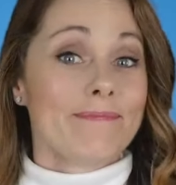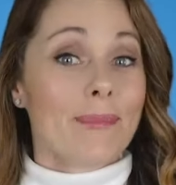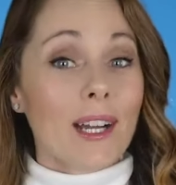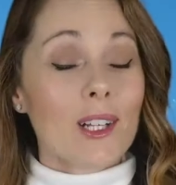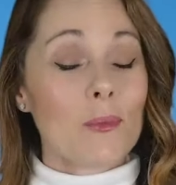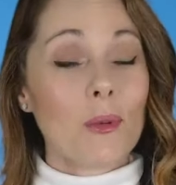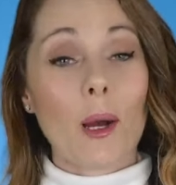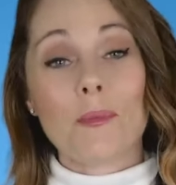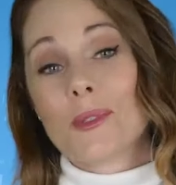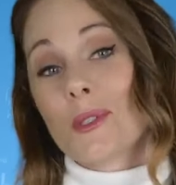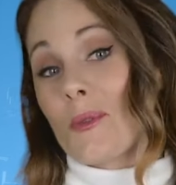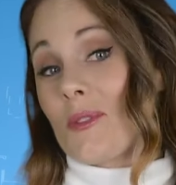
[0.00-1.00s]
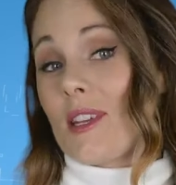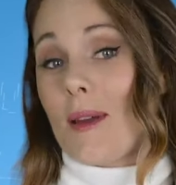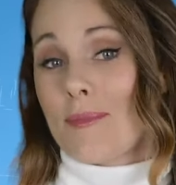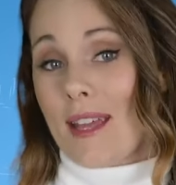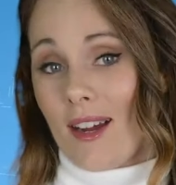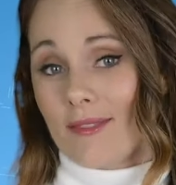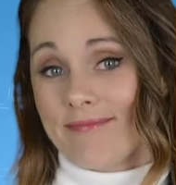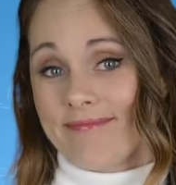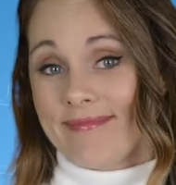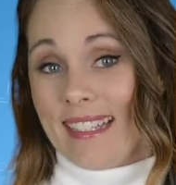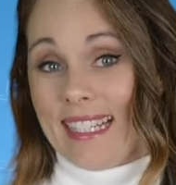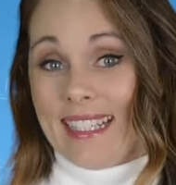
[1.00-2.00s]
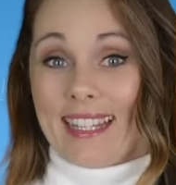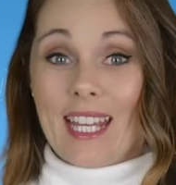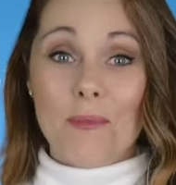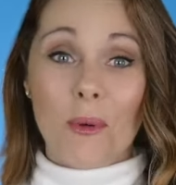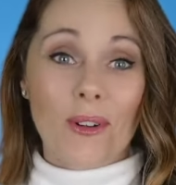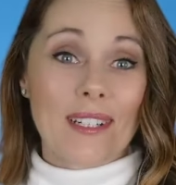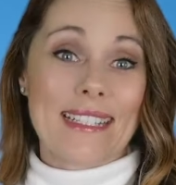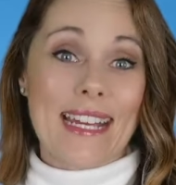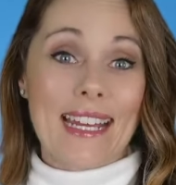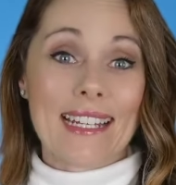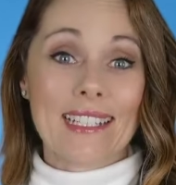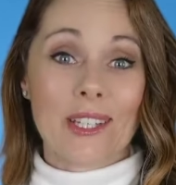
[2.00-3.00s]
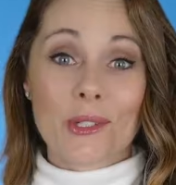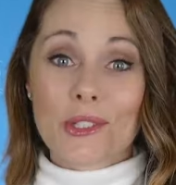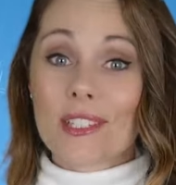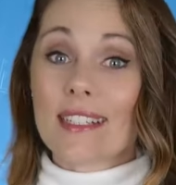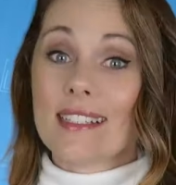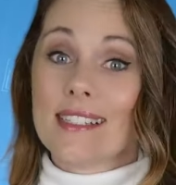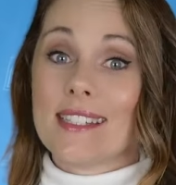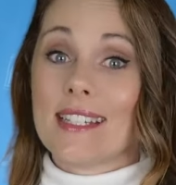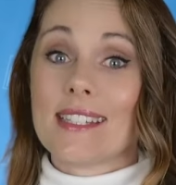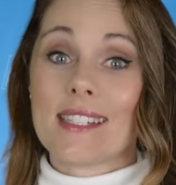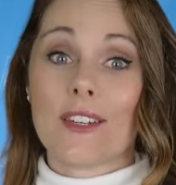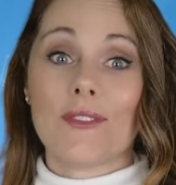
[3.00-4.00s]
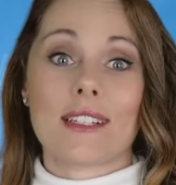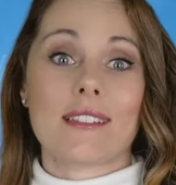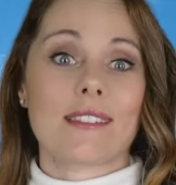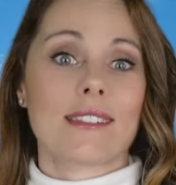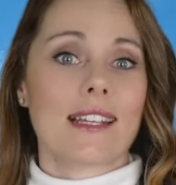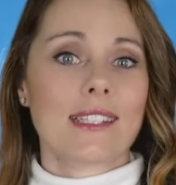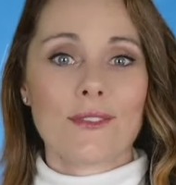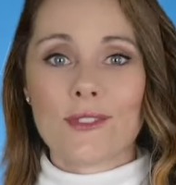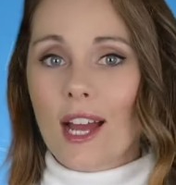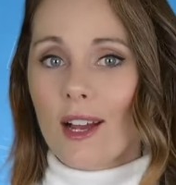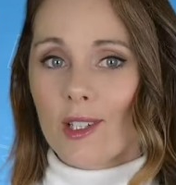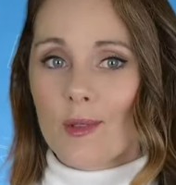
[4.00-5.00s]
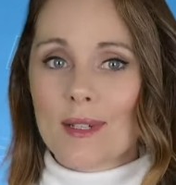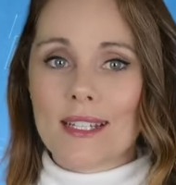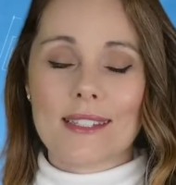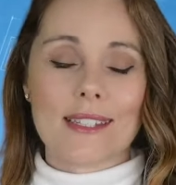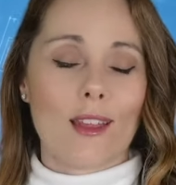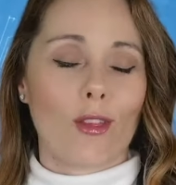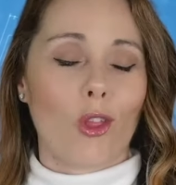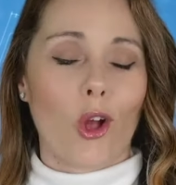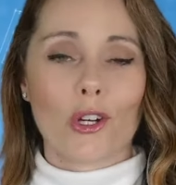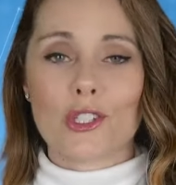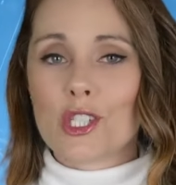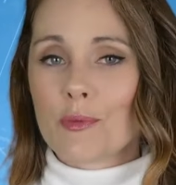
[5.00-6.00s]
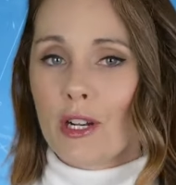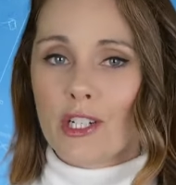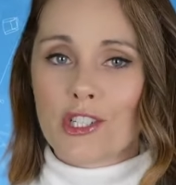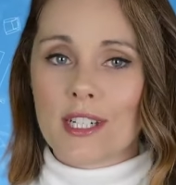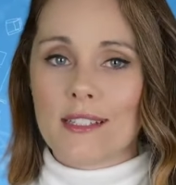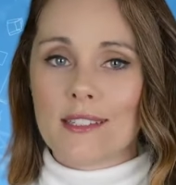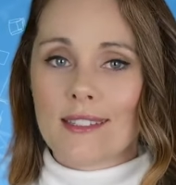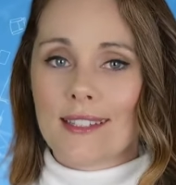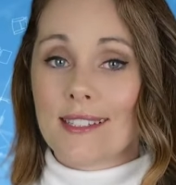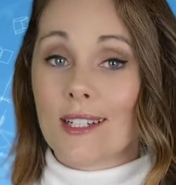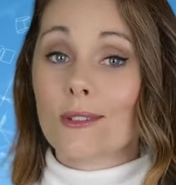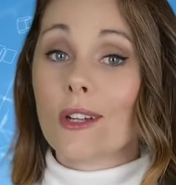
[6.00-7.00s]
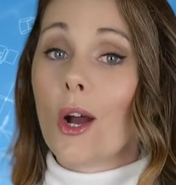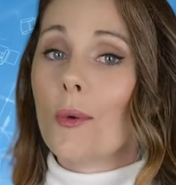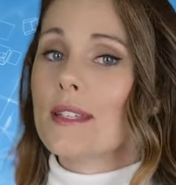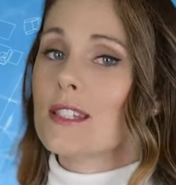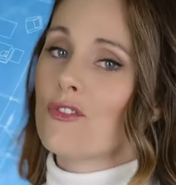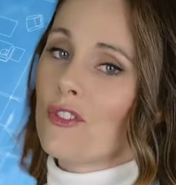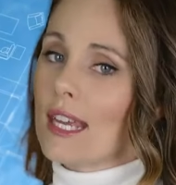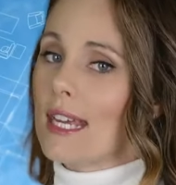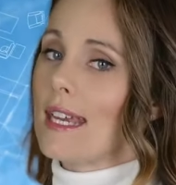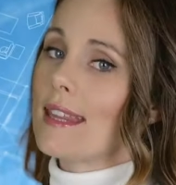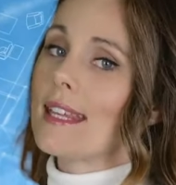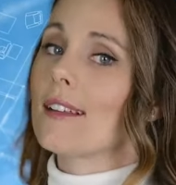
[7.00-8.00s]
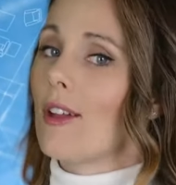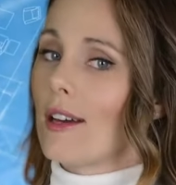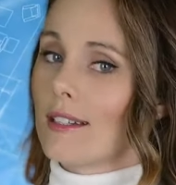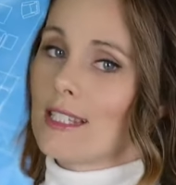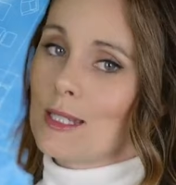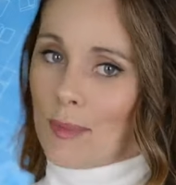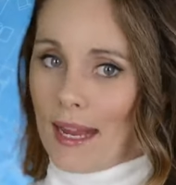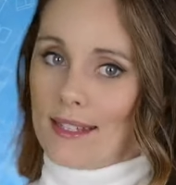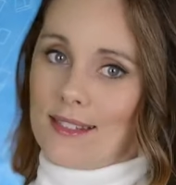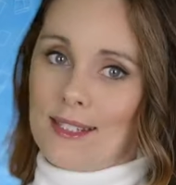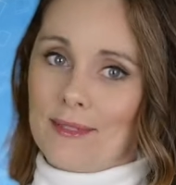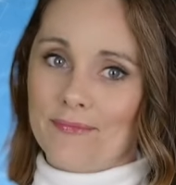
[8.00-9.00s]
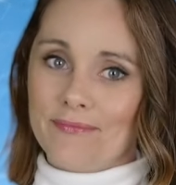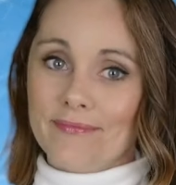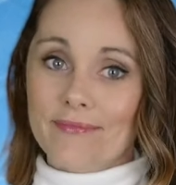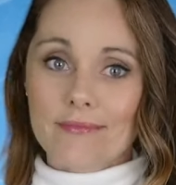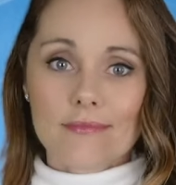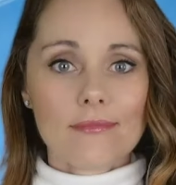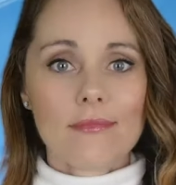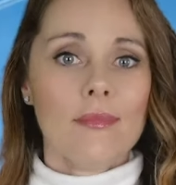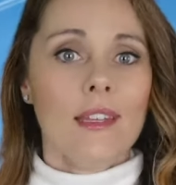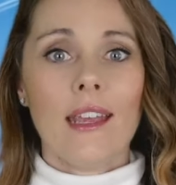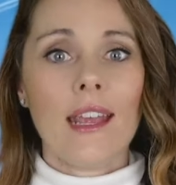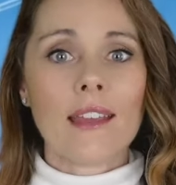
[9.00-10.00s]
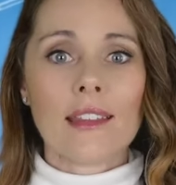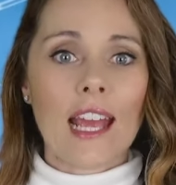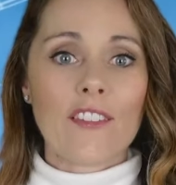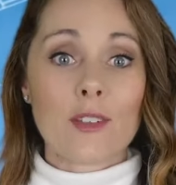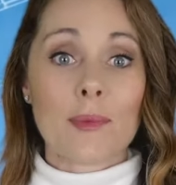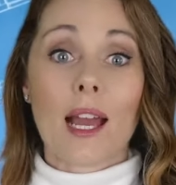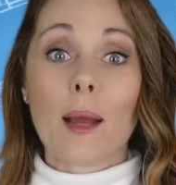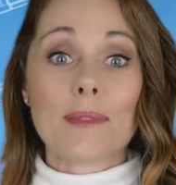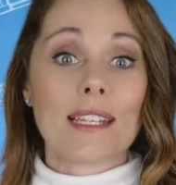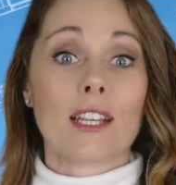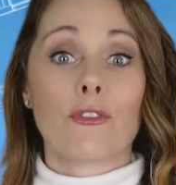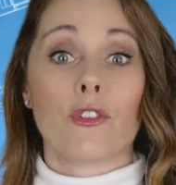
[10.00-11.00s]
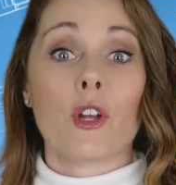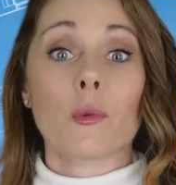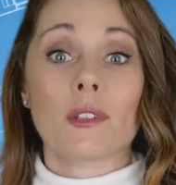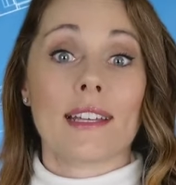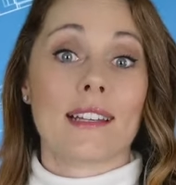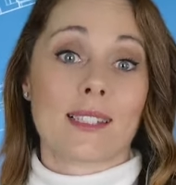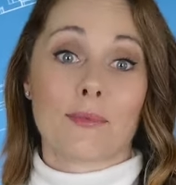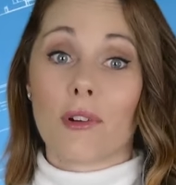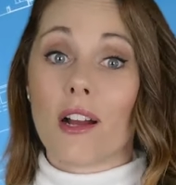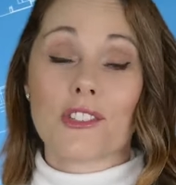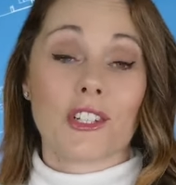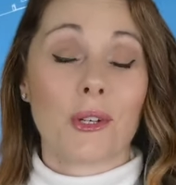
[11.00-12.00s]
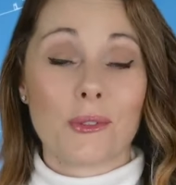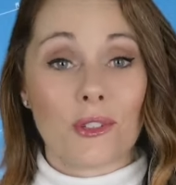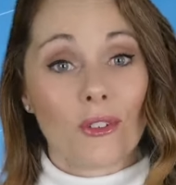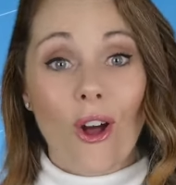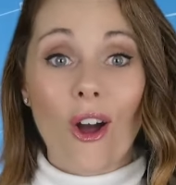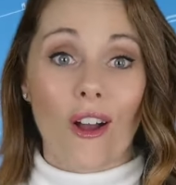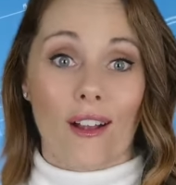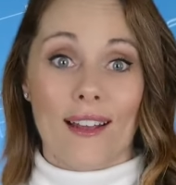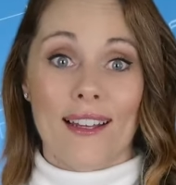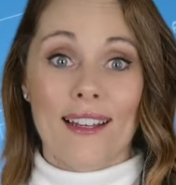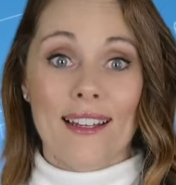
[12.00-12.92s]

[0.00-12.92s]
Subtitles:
But your problems don't stop there. The imported data usually consists of extensive documents and large spreadsheets that don't always fit in the allotted space. And they have to be updated frequently as the project goes along.